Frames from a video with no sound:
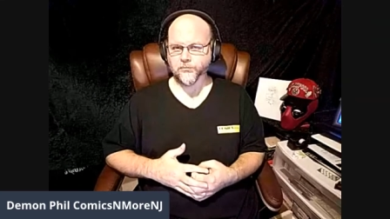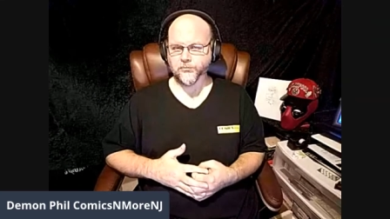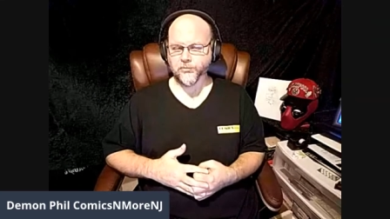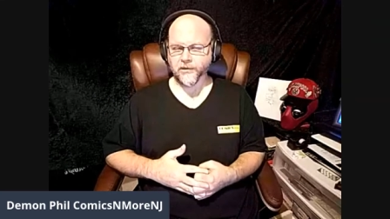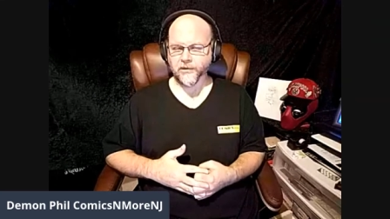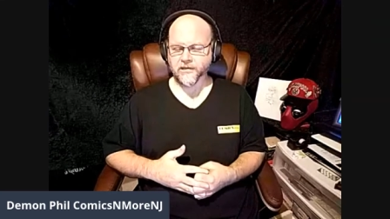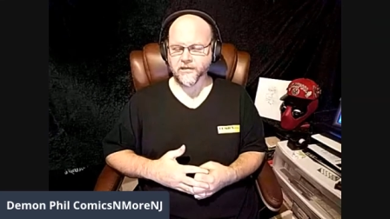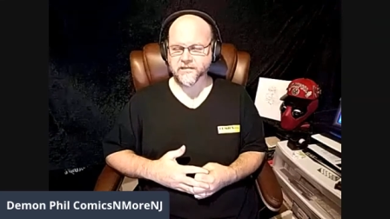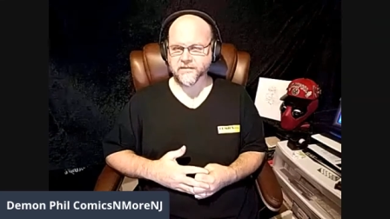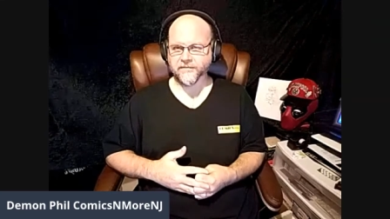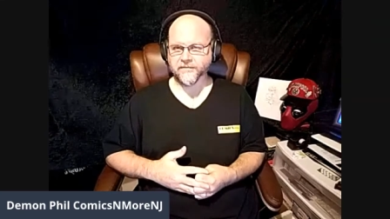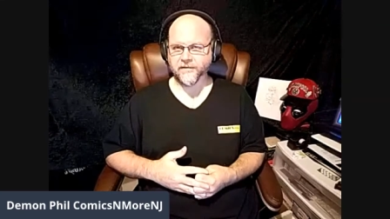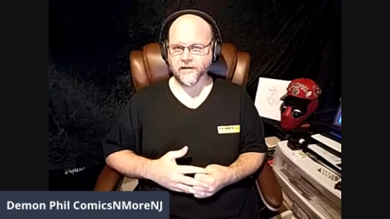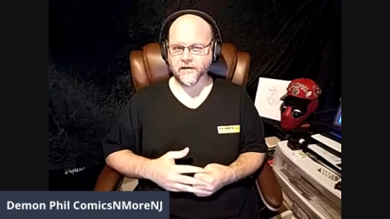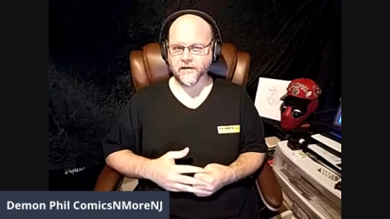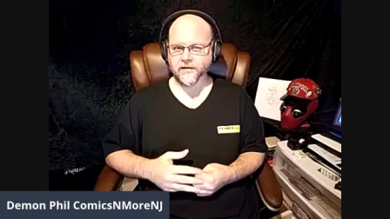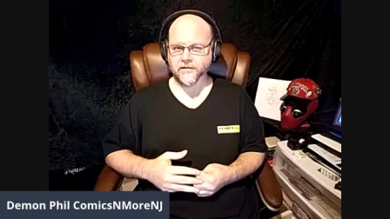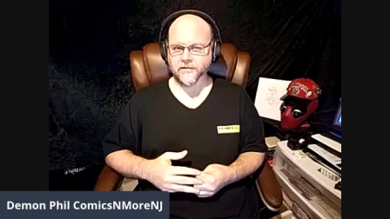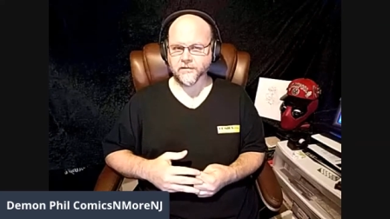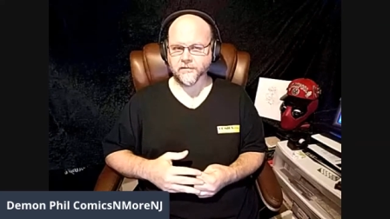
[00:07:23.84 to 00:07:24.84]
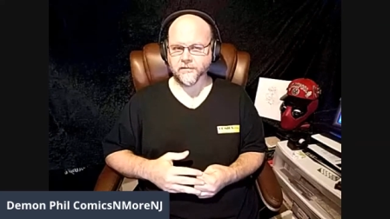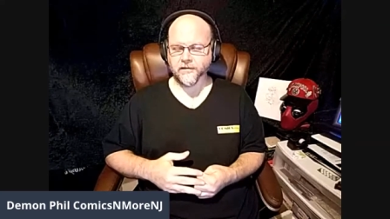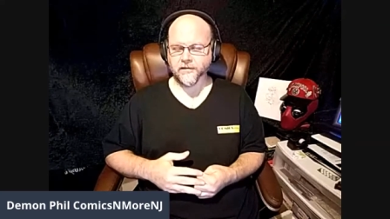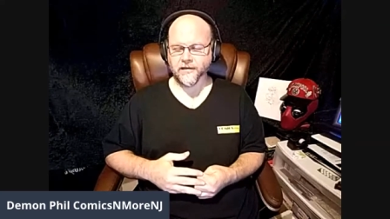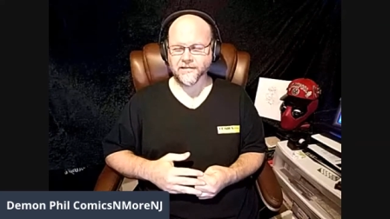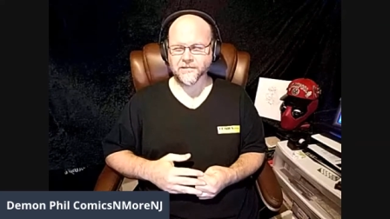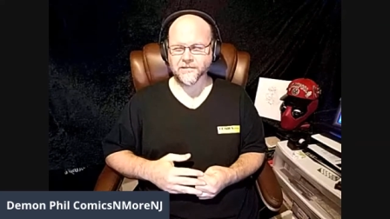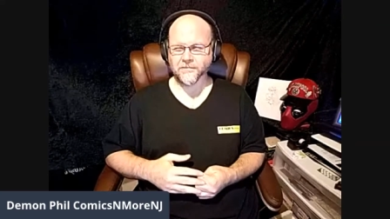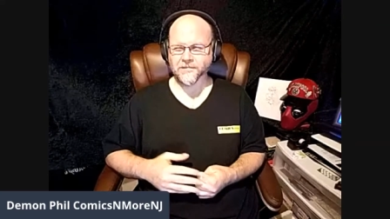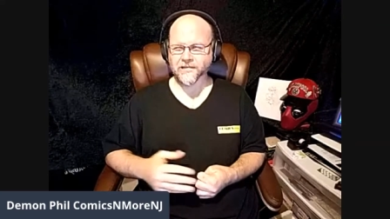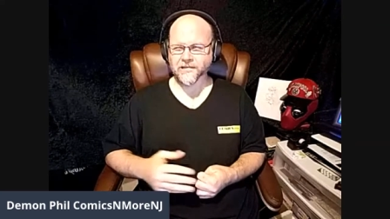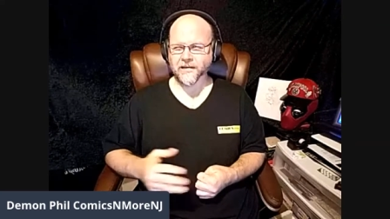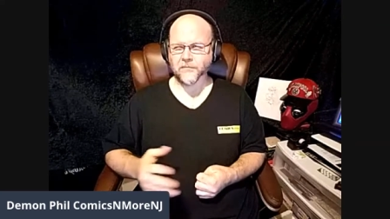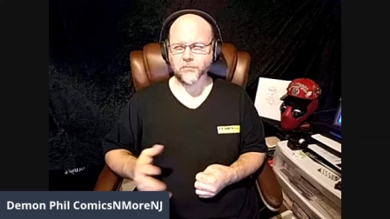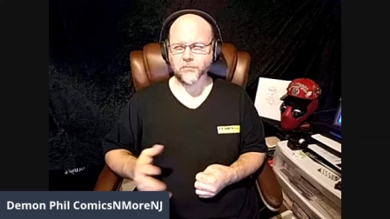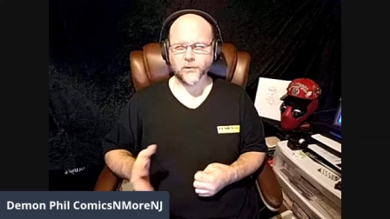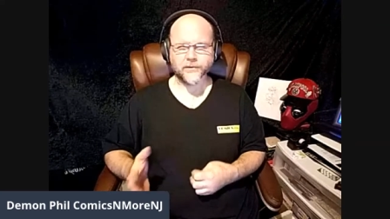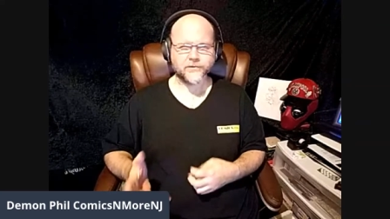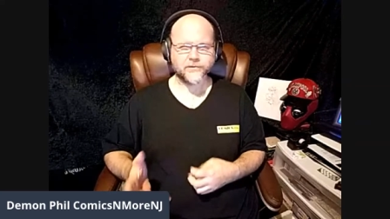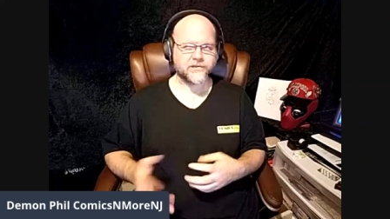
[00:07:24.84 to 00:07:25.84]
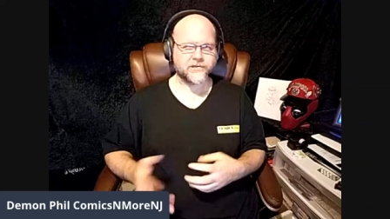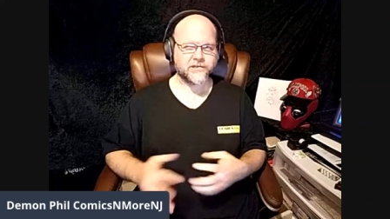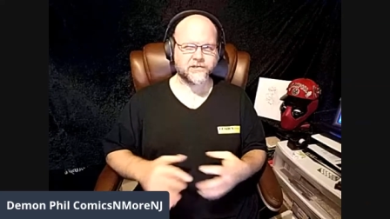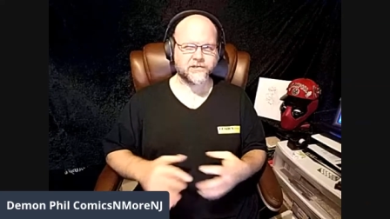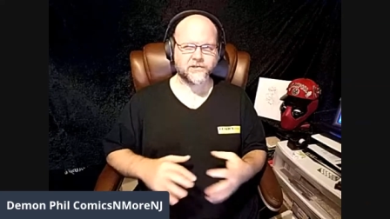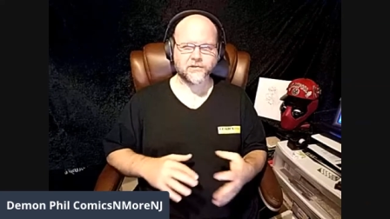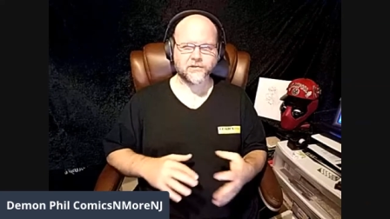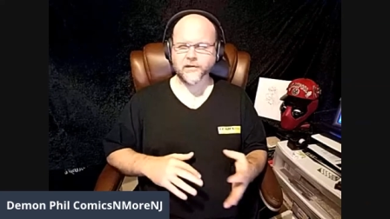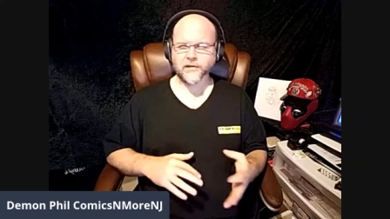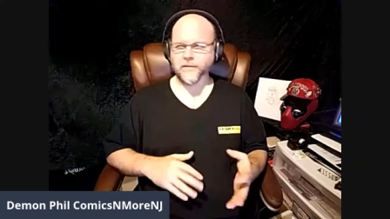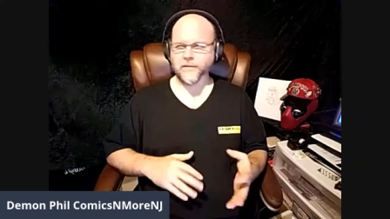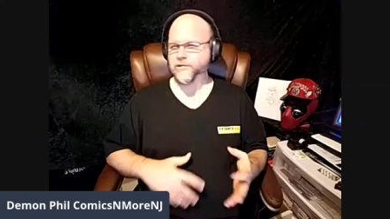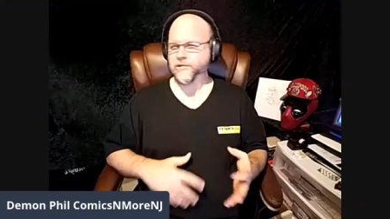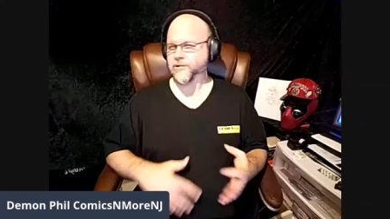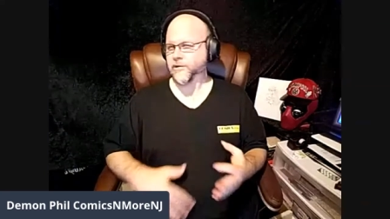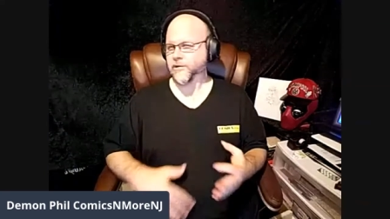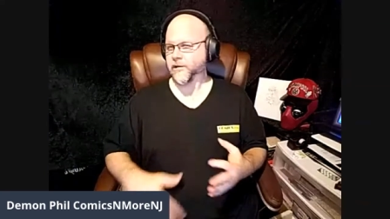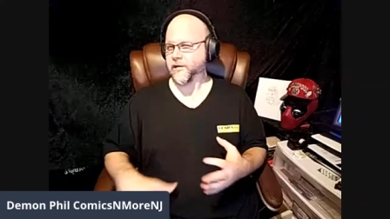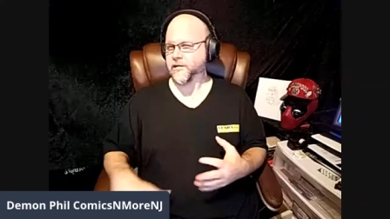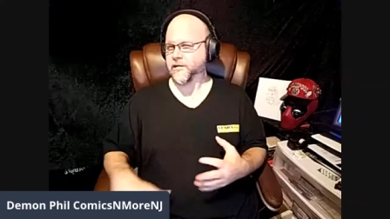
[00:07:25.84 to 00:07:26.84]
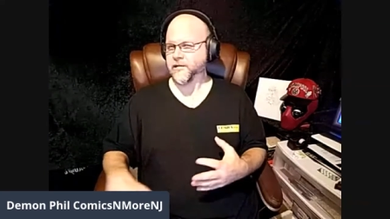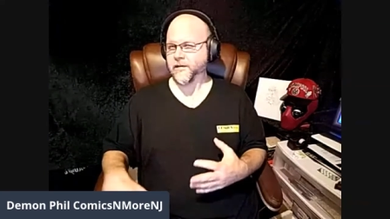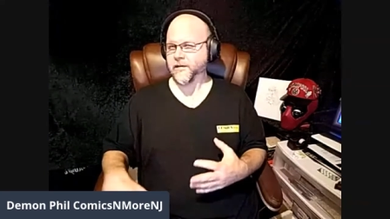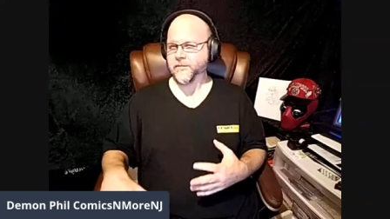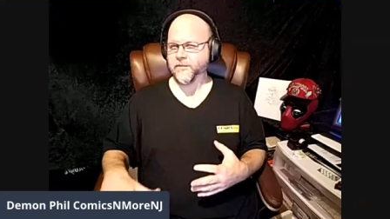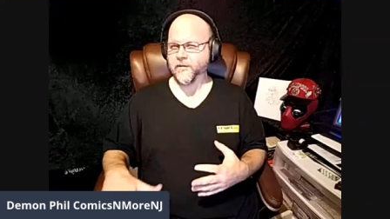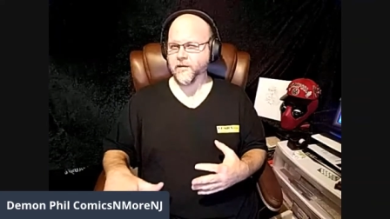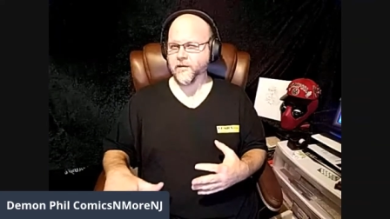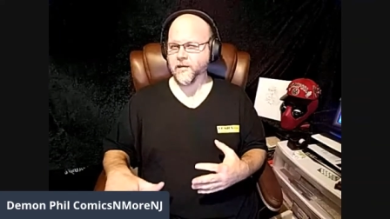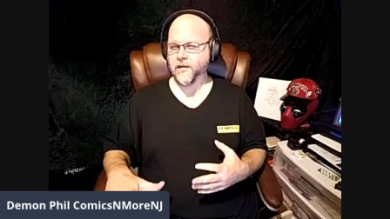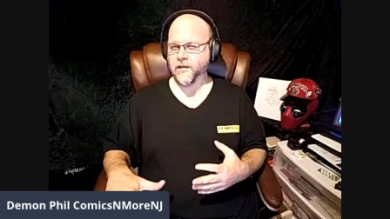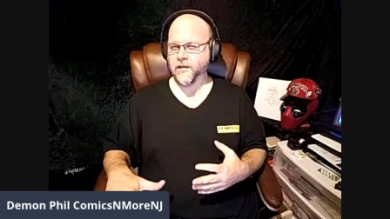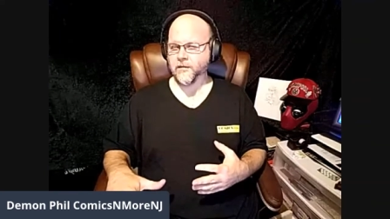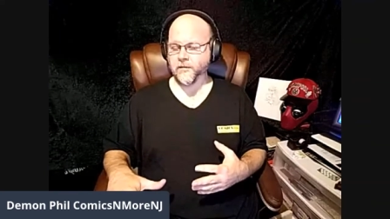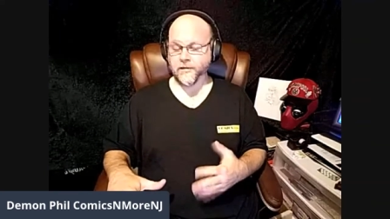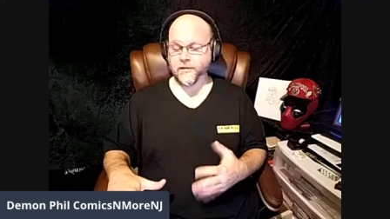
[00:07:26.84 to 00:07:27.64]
but it's almost like a brother-sister chemistry type thing.